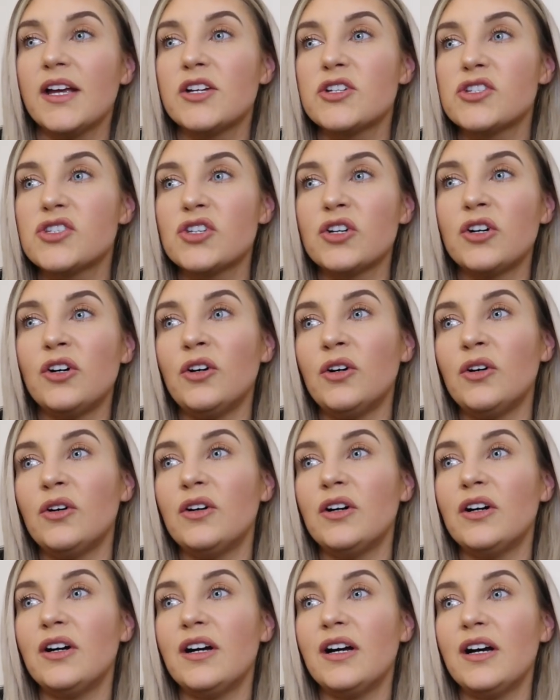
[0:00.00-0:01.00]

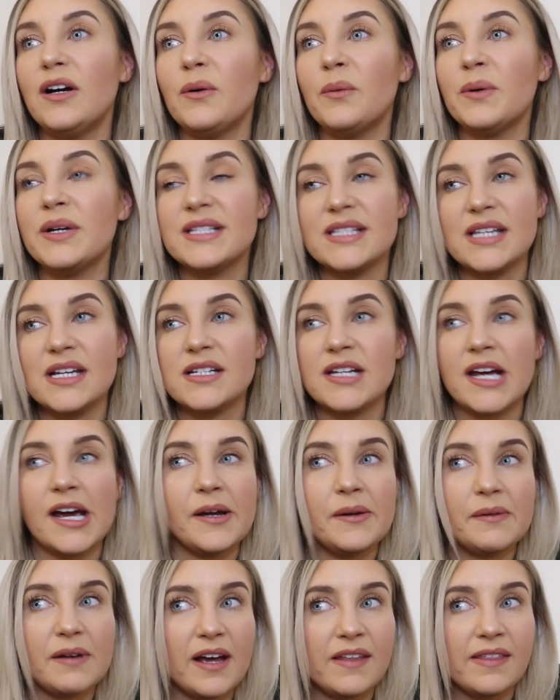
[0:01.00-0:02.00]
So we sit
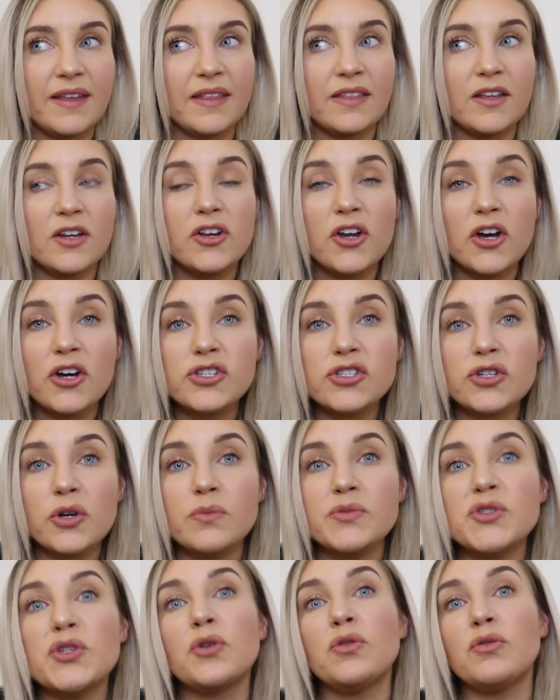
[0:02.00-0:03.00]
down and then the nurse
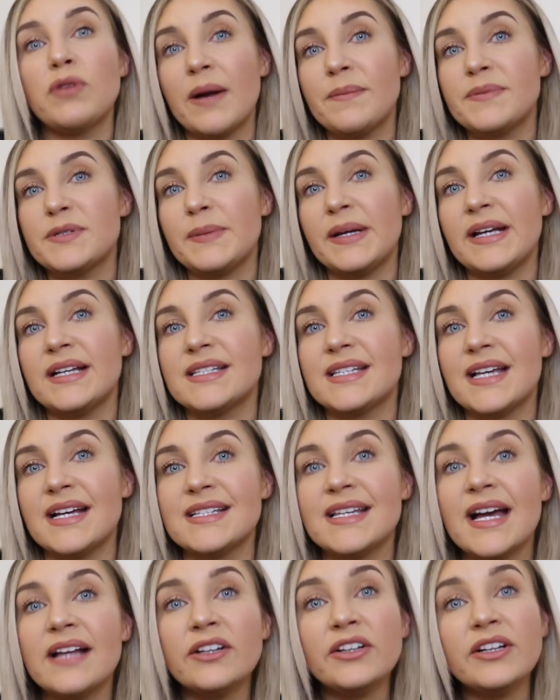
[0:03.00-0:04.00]
comes and grabs me and
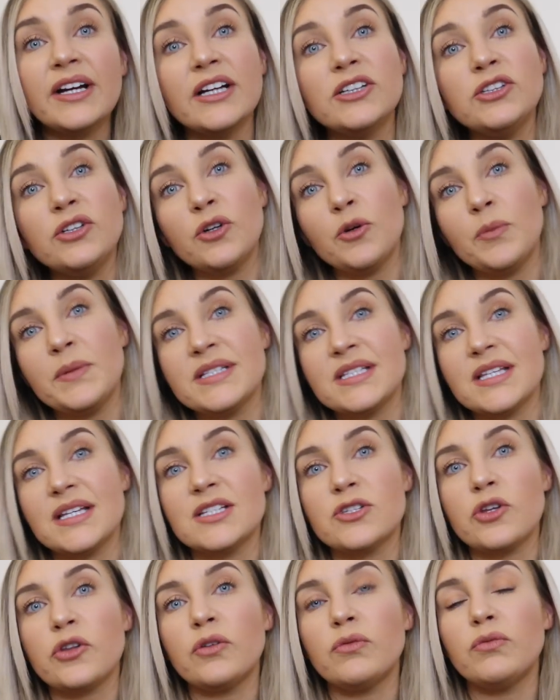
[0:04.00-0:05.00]
says, "Helen, can you come into
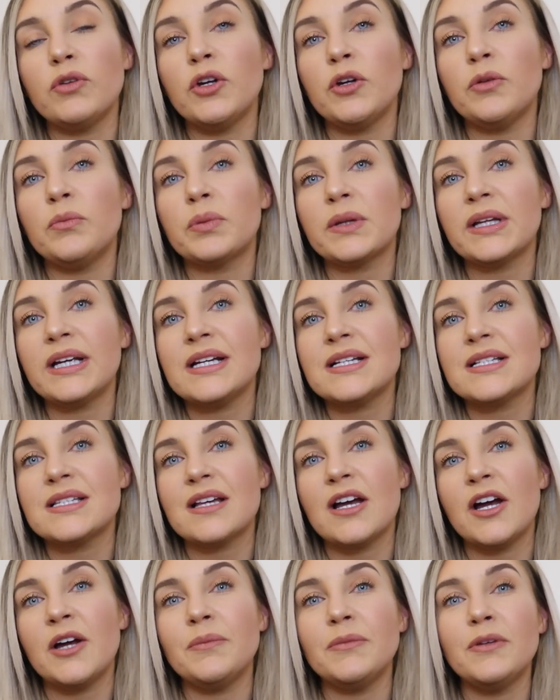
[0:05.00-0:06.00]
this other room, please?
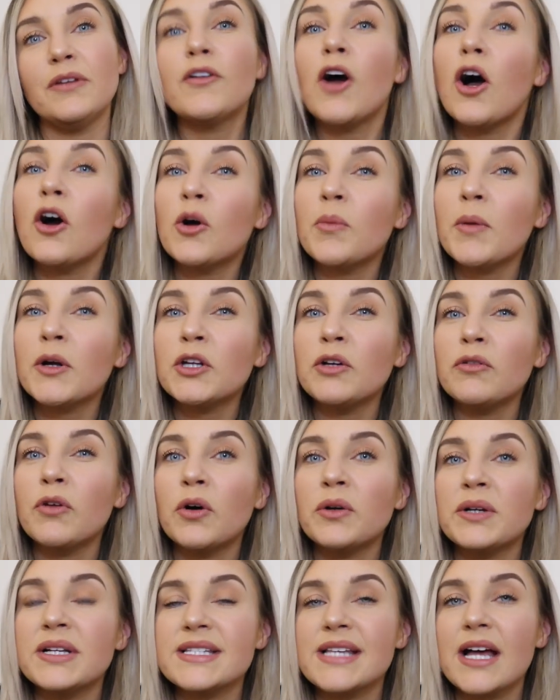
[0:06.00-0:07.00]
You've got to come on your
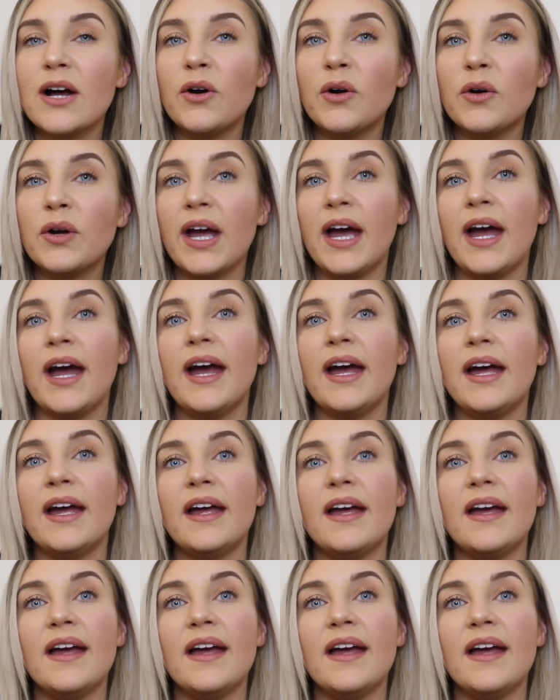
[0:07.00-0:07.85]
own, is that okay?"